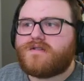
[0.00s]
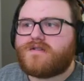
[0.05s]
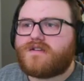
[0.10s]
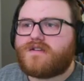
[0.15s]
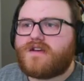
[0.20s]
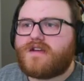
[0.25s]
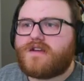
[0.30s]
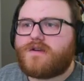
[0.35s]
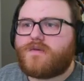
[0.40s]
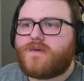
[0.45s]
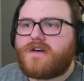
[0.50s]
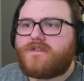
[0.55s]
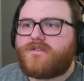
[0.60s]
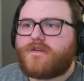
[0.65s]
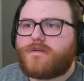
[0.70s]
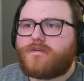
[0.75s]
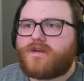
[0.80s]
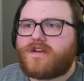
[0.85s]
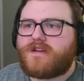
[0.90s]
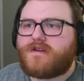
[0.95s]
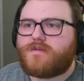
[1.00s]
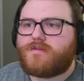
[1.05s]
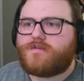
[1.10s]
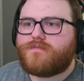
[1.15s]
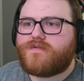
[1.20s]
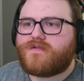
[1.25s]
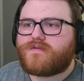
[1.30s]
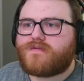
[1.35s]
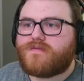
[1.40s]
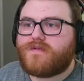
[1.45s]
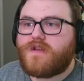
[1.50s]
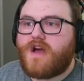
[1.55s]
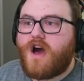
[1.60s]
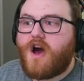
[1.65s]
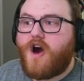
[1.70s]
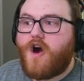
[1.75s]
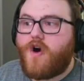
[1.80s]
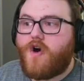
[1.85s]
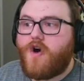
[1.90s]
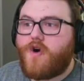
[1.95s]
Get away from me, you...
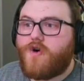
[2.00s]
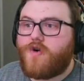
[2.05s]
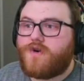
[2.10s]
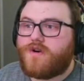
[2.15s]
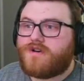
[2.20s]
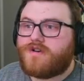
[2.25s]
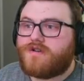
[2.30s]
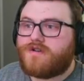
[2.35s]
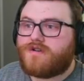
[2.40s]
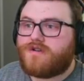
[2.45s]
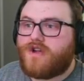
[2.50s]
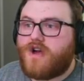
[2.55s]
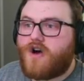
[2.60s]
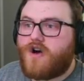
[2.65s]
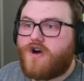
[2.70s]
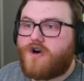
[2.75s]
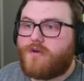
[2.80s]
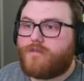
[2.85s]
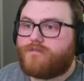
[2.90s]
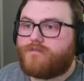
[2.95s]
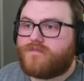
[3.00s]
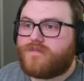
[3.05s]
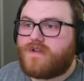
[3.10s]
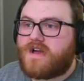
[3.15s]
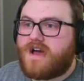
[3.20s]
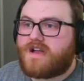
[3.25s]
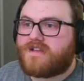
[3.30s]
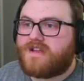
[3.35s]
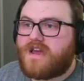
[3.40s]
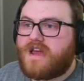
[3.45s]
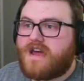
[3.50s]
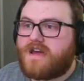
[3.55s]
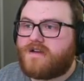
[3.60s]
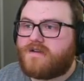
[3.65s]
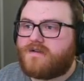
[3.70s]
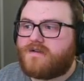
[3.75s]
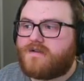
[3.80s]
No! No! Not today.